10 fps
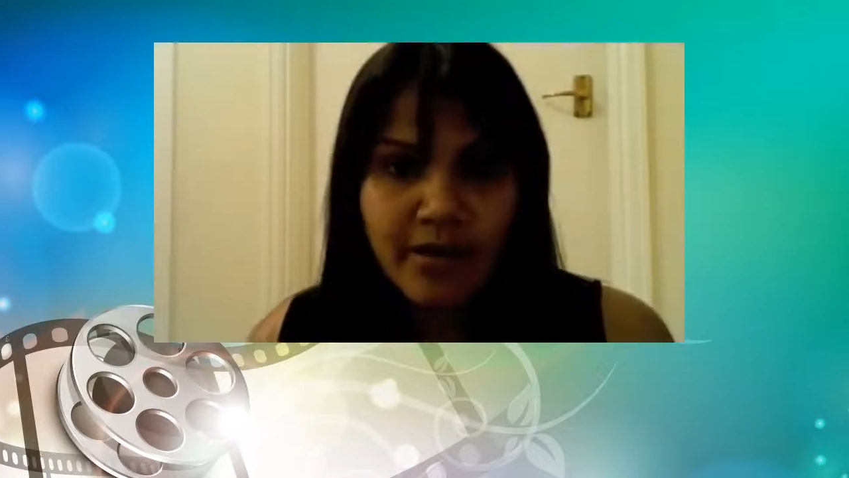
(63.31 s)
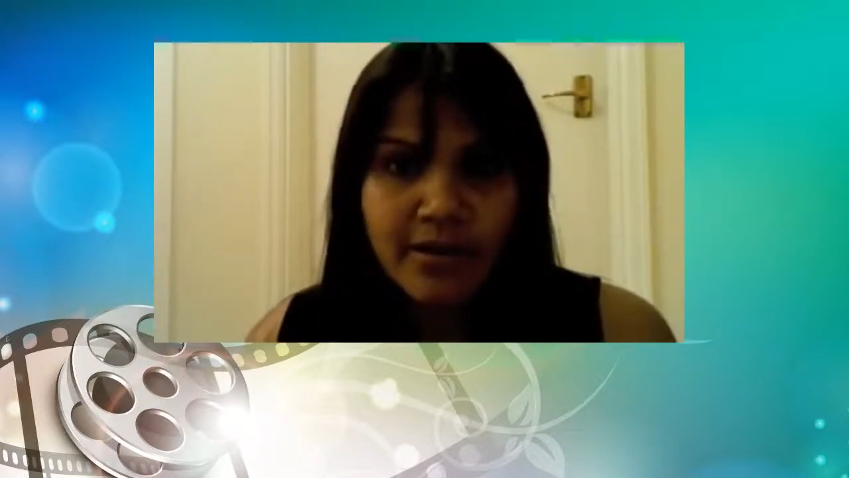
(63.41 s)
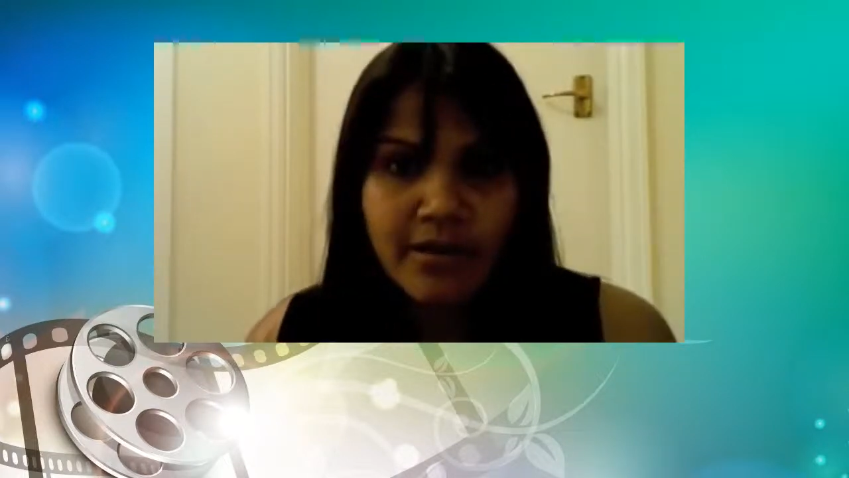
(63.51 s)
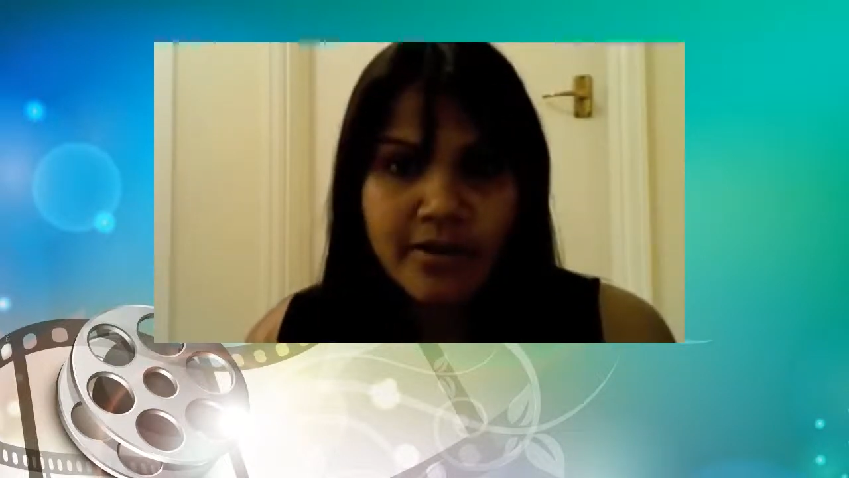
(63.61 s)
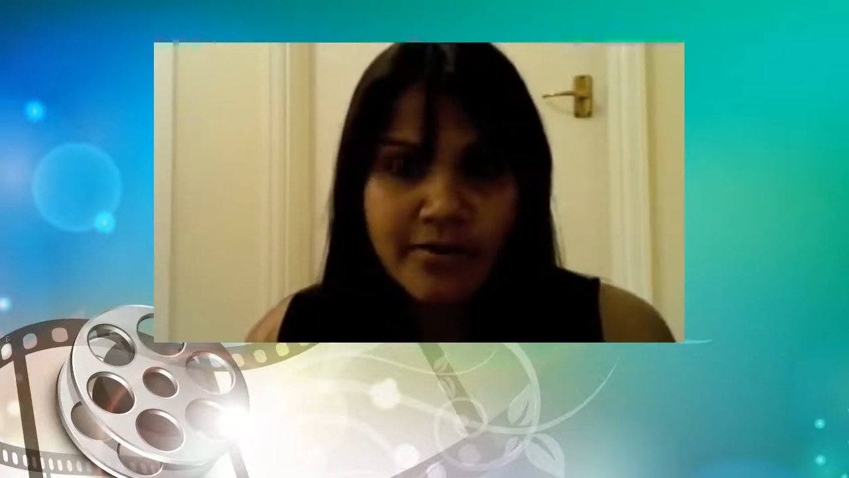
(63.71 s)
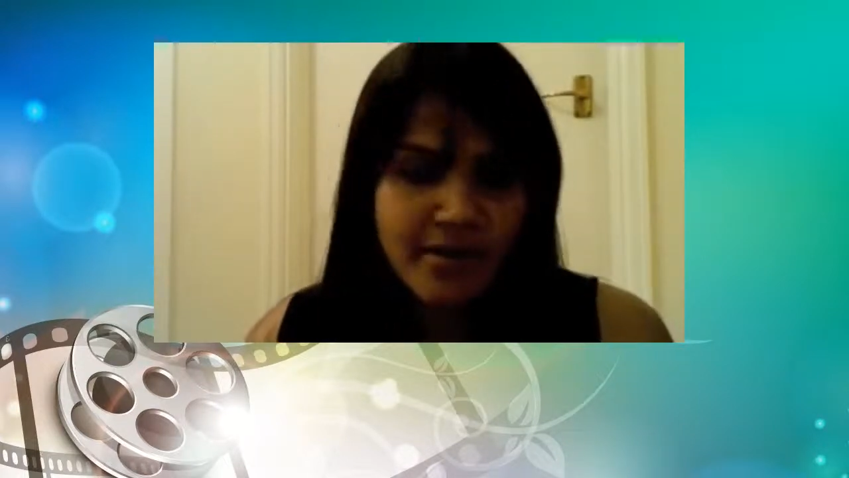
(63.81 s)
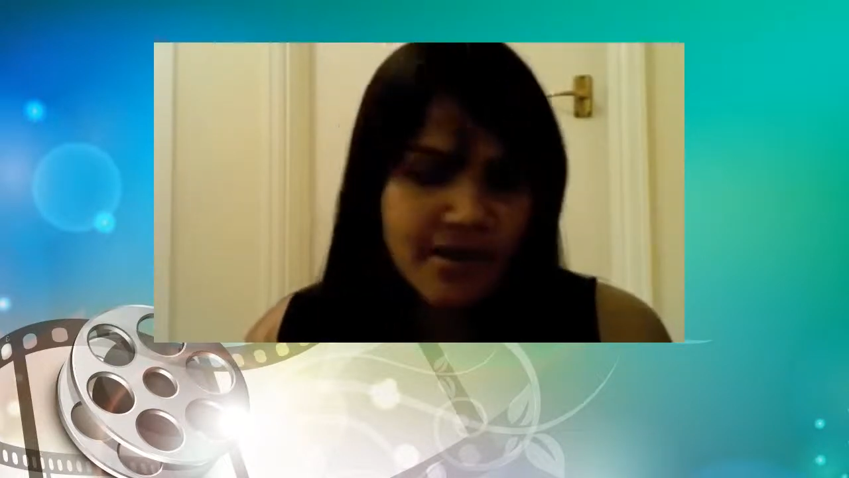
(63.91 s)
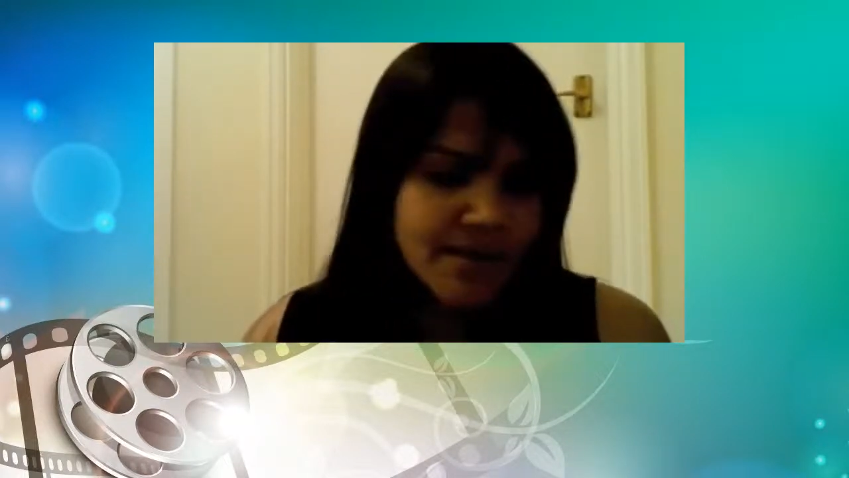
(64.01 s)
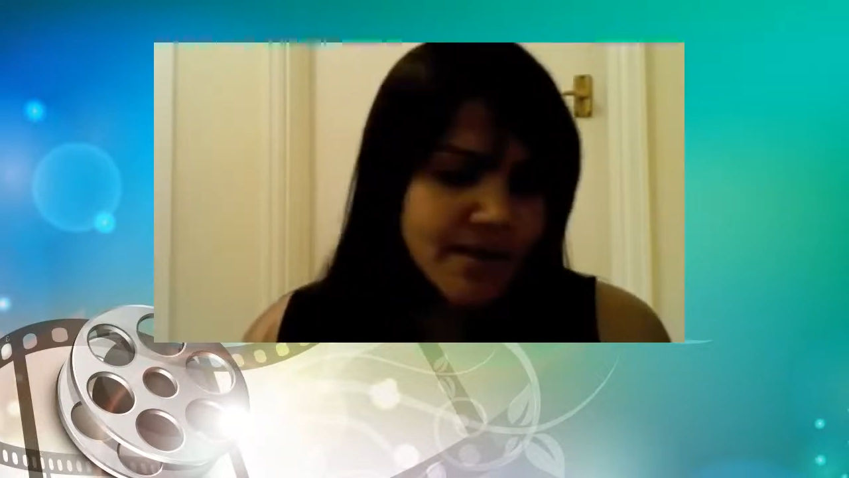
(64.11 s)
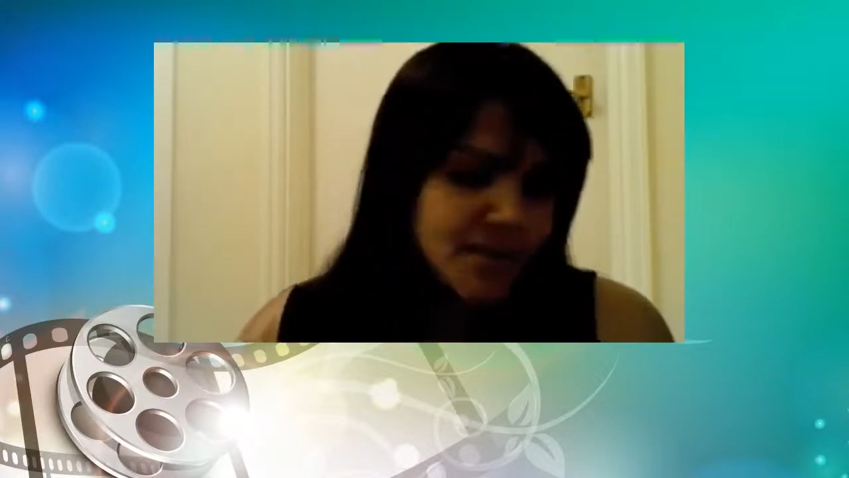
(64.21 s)
and I can't
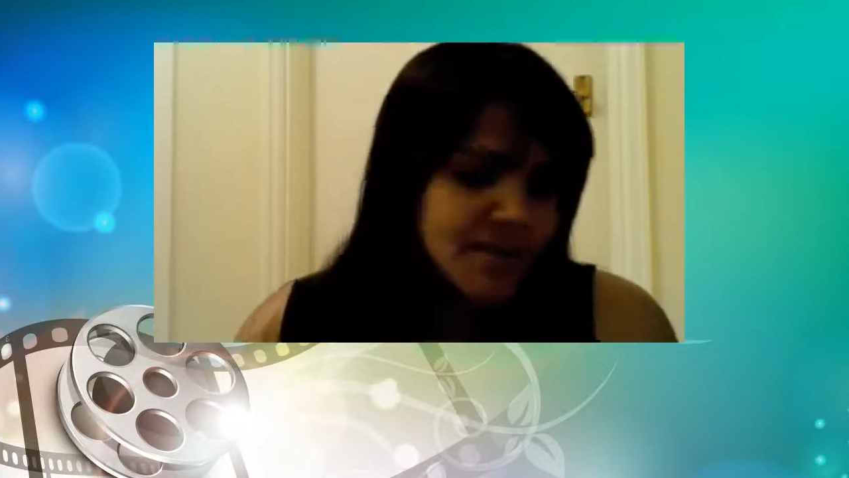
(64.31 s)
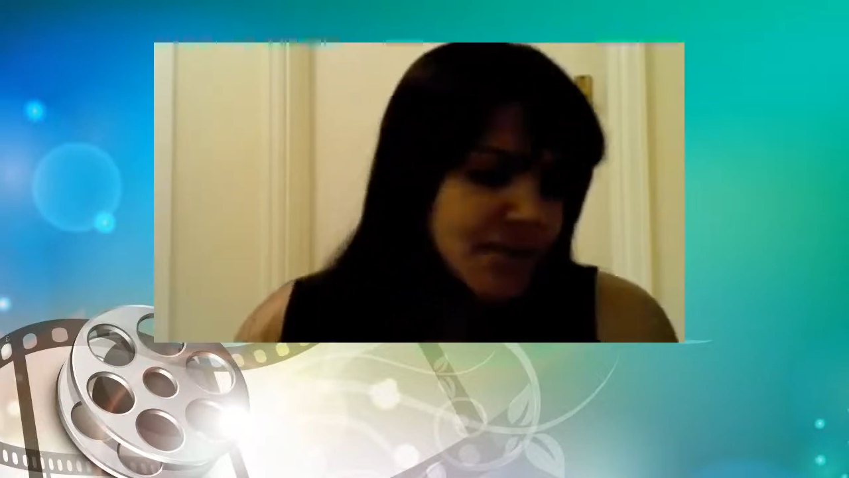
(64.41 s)
find it, it's just